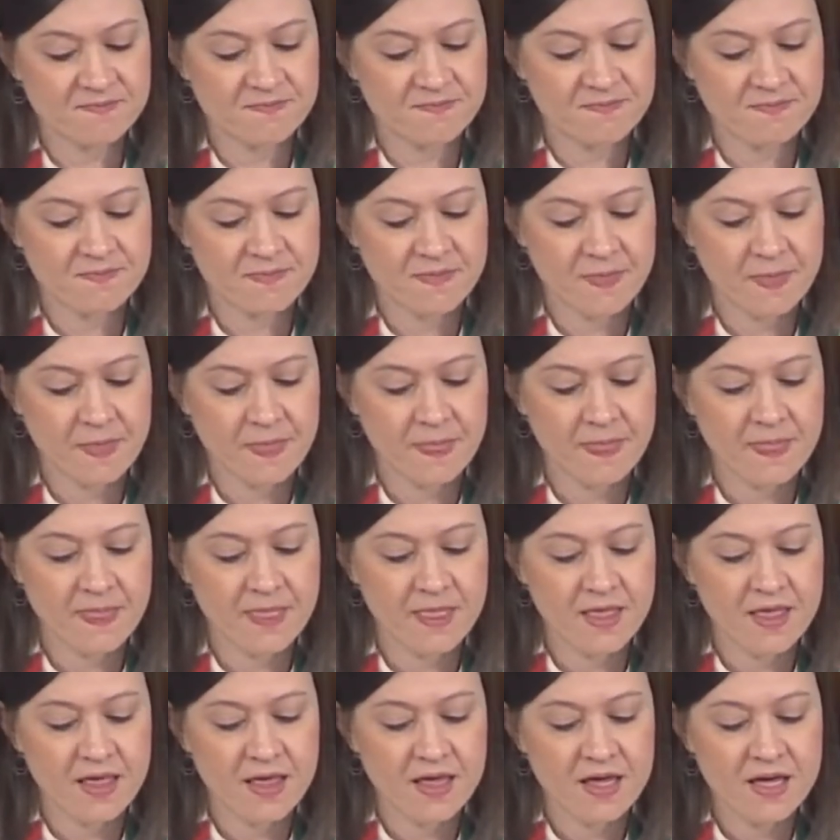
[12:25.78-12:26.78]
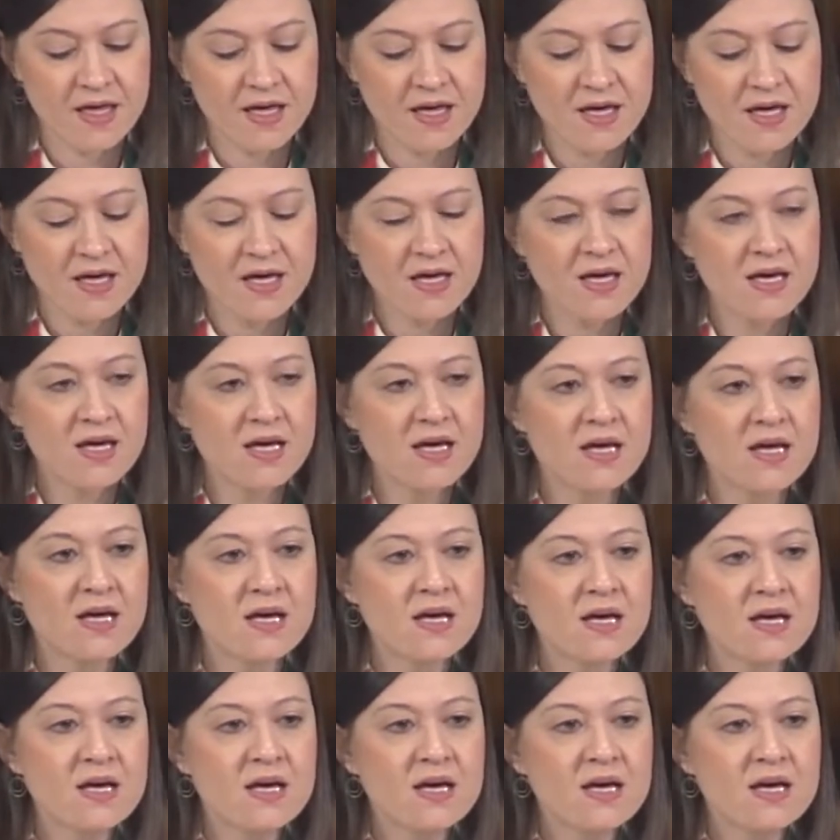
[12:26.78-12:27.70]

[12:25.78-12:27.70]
No one is speaking in this clip.